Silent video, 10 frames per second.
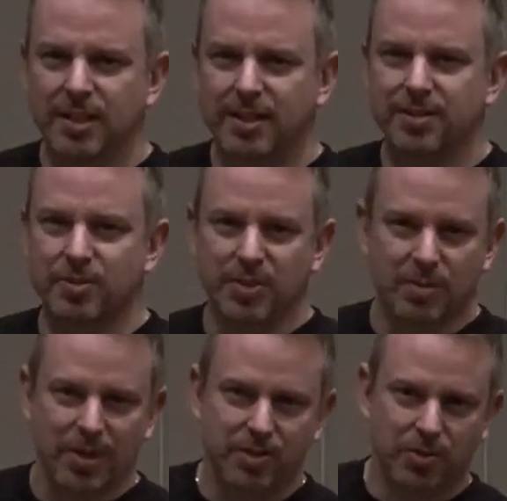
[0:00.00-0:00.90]
It's to be a
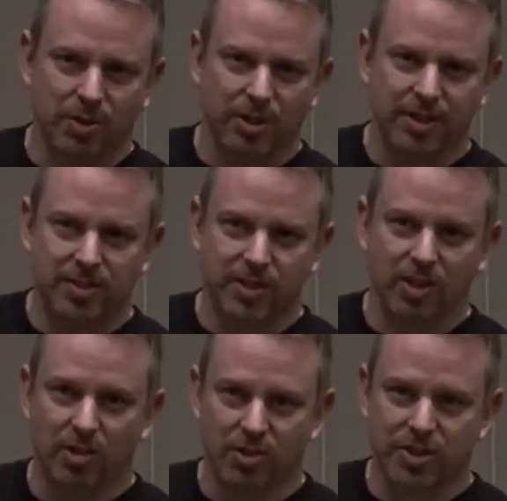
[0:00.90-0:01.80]
mentor and sit
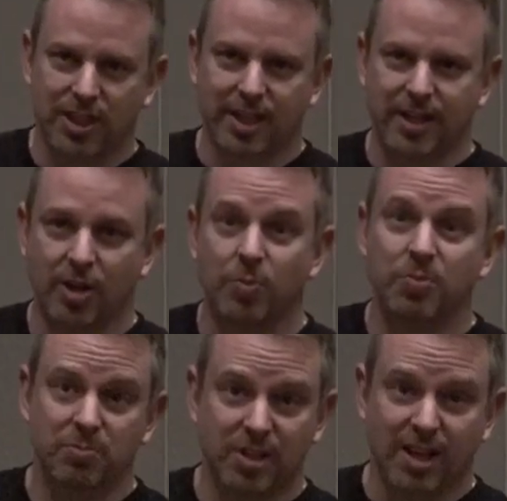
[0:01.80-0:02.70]
alongside and help
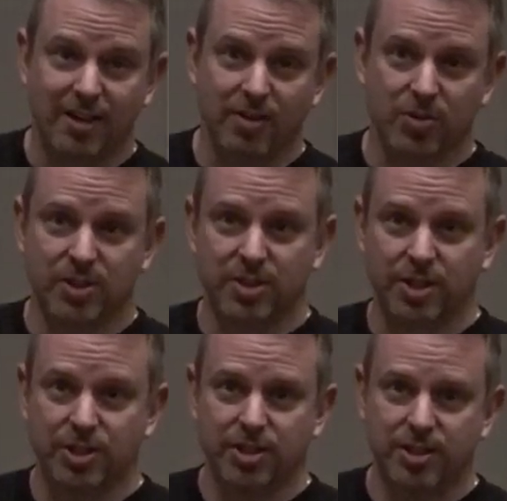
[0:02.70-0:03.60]
guide those
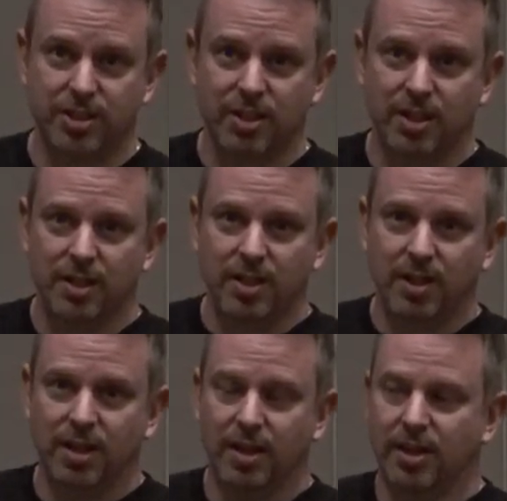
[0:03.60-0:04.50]
decisions.
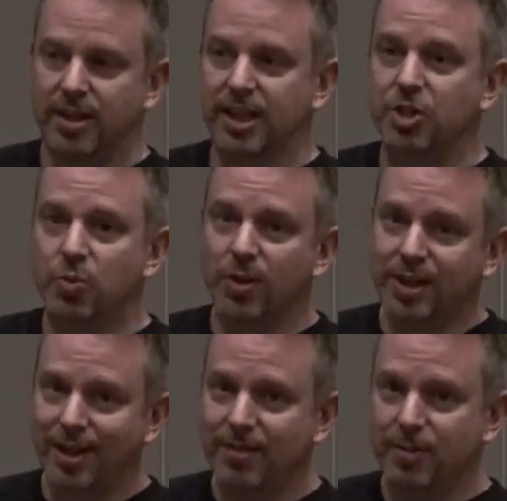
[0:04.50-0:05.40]
Uh, each one
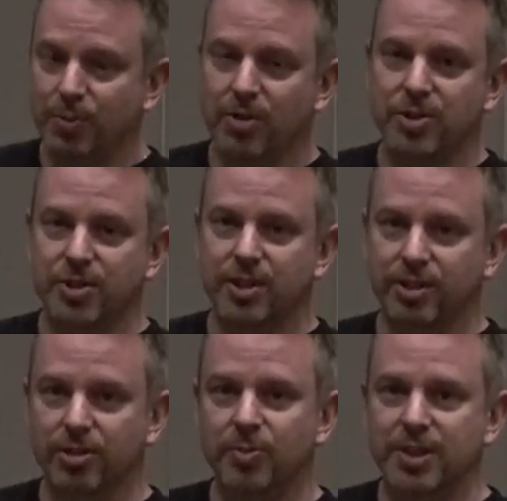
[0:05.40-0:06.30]
kind of approaches it a
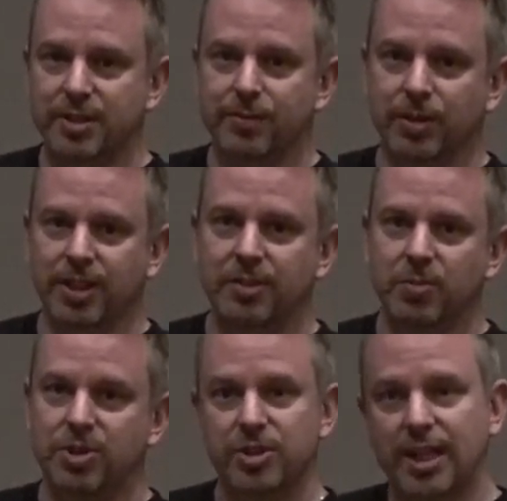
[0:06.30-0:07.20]
little bit differently,
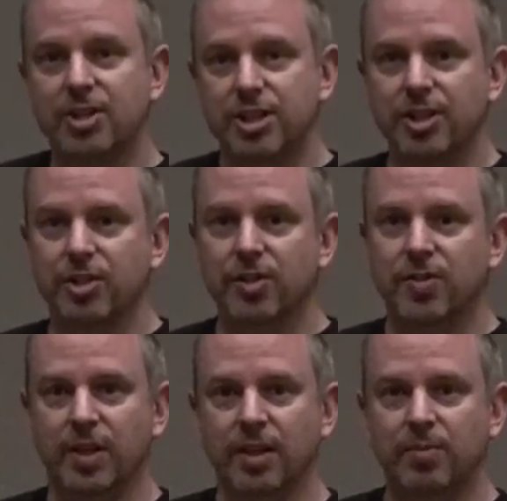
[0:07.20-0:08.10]
which is actually a good
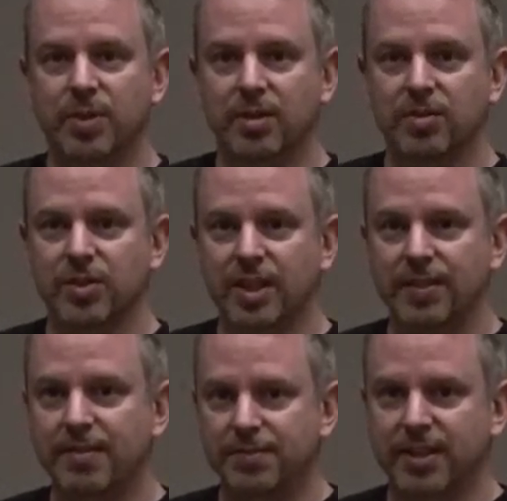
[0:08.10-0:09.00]
thing because, again,
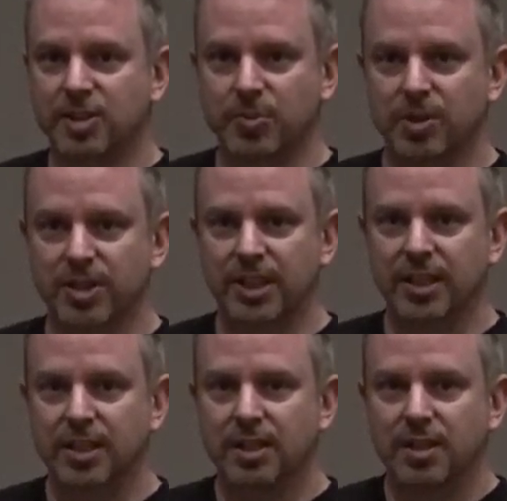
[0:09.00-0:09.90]
that flexibility
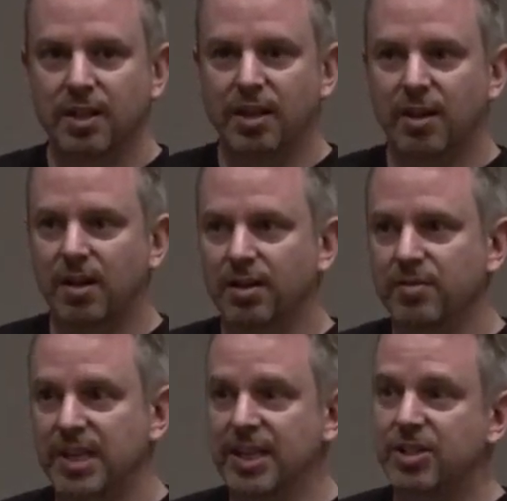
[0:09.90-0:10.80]
uh,
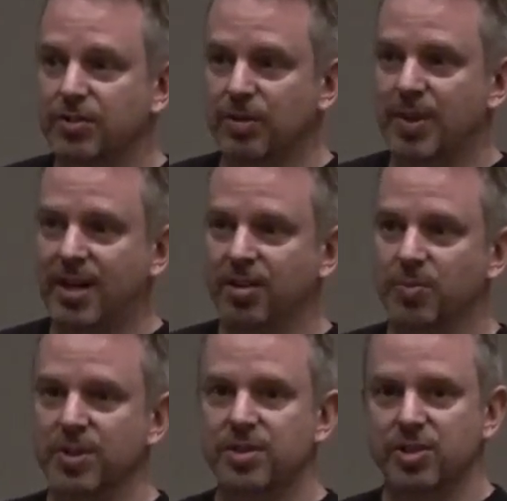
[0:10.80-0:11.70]
needs to remain in the
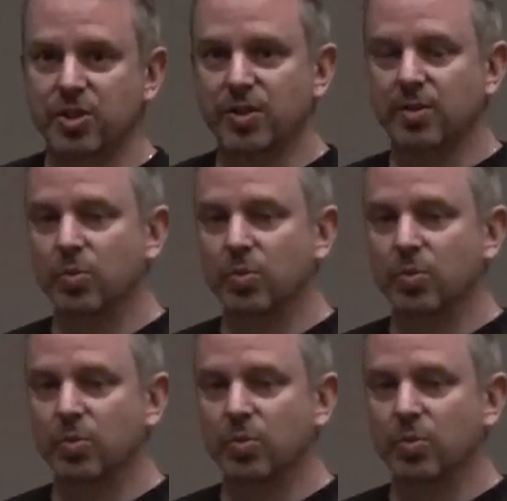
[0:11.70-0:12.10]
business unit.